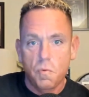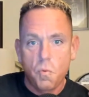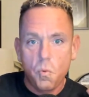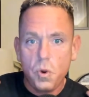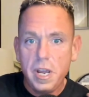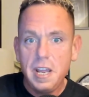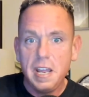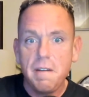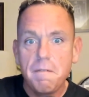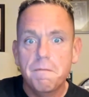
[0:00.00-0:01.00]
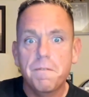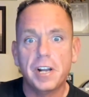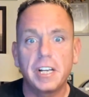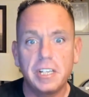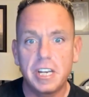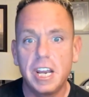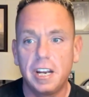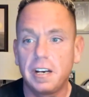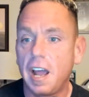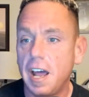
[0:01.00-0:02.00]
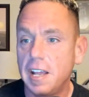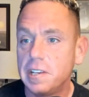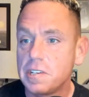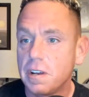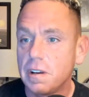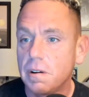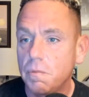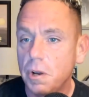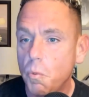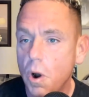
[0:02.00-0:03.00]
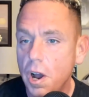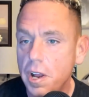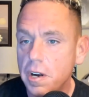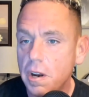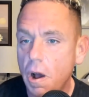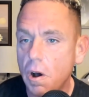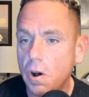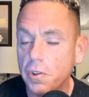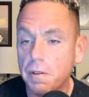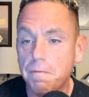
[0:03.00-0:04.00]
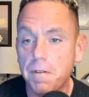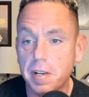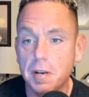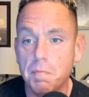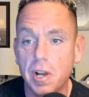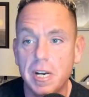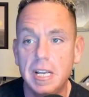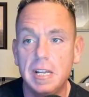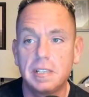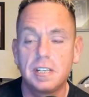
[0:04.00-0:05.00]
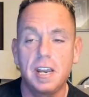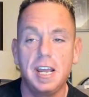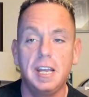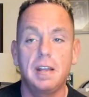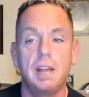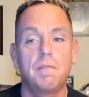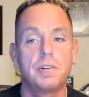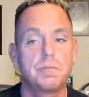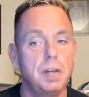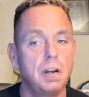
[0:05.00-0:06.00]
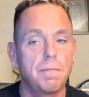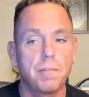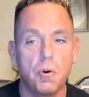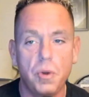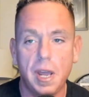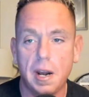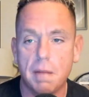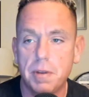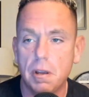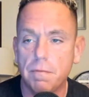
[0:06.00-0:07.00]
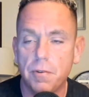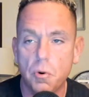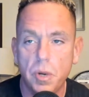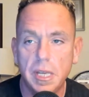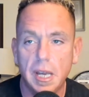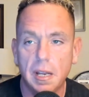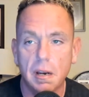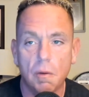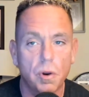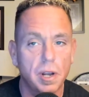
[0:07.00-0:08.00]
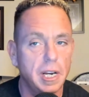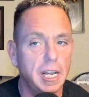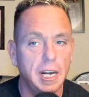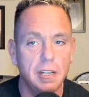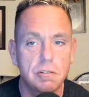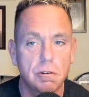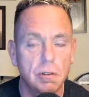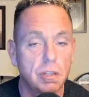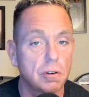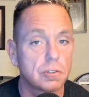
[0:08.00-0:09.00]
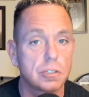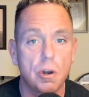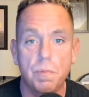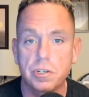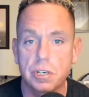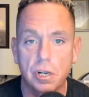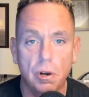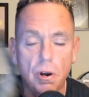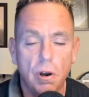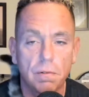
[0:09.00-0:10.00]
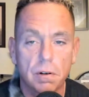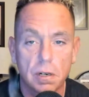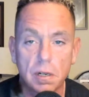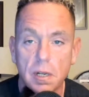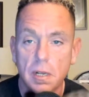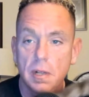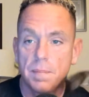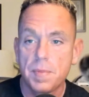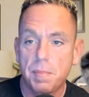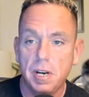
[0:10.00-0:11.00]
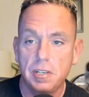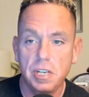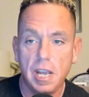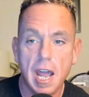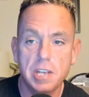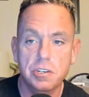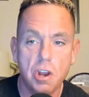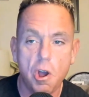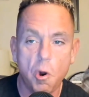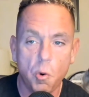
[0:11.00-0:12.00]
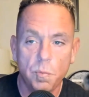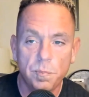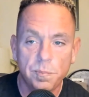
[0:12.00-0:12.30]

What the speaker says: We fucking did it, guys. We won all the fucking money today. It was beautiful. We had a beautiful weekend. We're going to get into it. There's so much to go over. But as you guys know,